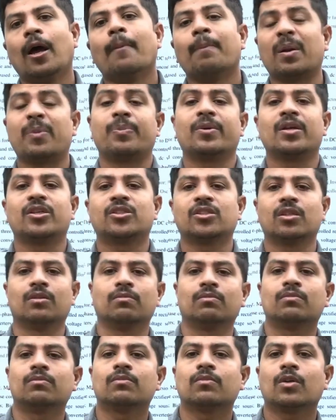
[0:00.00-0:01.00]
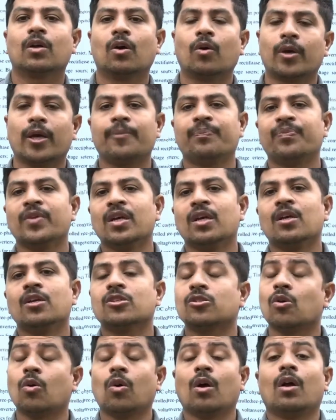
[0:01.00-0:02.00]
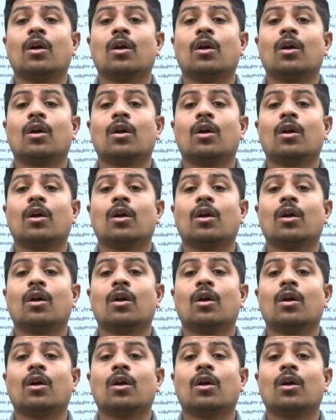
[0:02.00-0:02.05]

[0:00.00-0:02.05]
preparation okay so